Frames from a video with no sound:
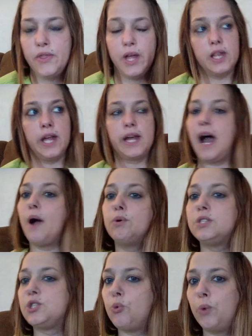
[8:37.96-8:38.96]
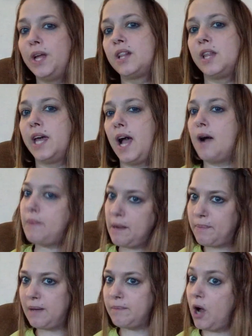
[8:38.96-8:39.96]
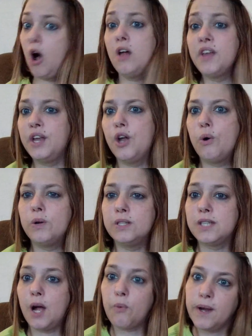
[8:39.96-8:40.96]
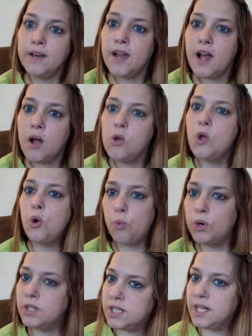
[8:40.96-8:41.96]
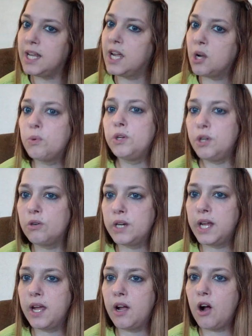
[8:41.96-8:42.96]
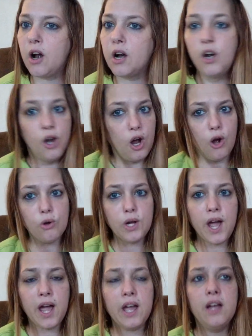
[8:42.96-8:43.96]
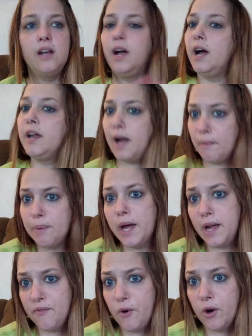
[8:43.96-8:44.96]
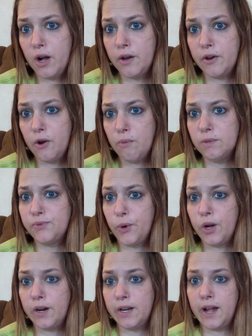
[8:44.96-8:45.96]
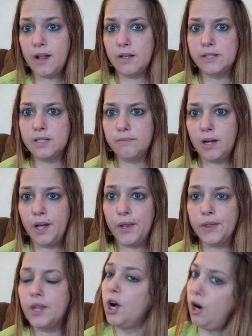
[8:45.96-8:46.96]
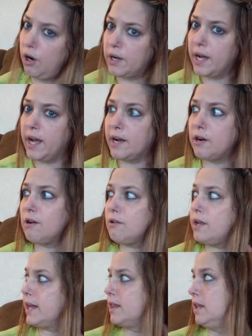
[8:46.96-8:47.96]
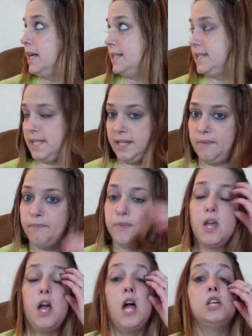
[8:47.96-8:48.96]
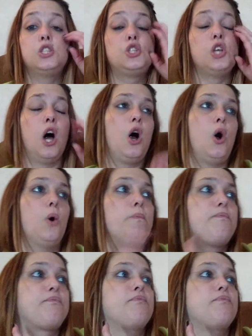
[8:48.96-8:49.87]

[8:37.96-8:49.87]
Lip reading: that, like, I was a week late on my payment. All they know is that right now, we're sitting here with no damn car. Okay? And I'm paying $400, almost $400 a month. Okay, girl? Like, listen. So,